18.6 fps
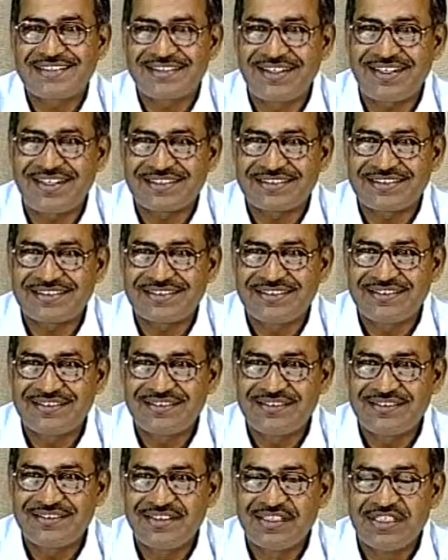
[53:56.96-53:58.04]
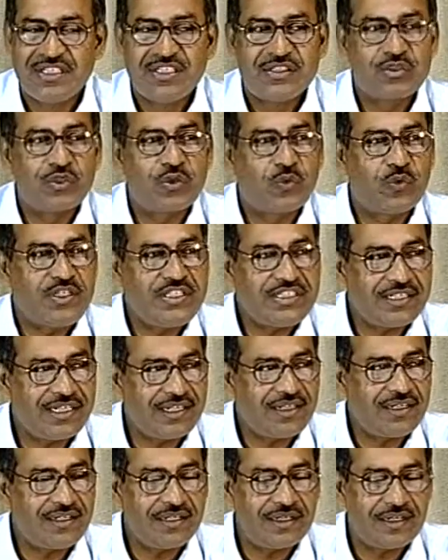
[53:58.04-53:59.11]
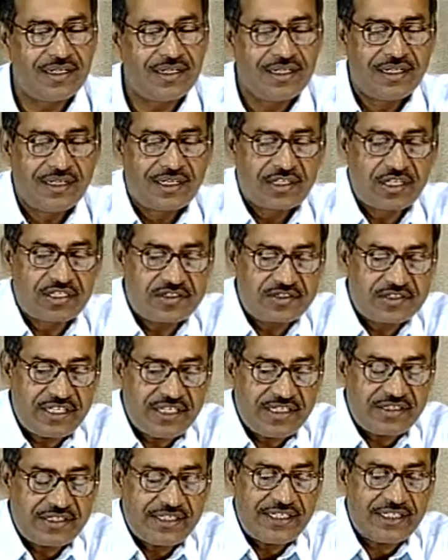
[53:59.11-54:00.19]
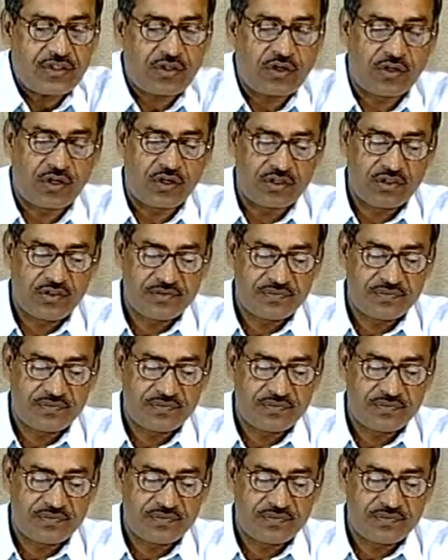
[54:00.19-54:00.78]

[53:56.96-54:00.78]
class. So we shall concentrate on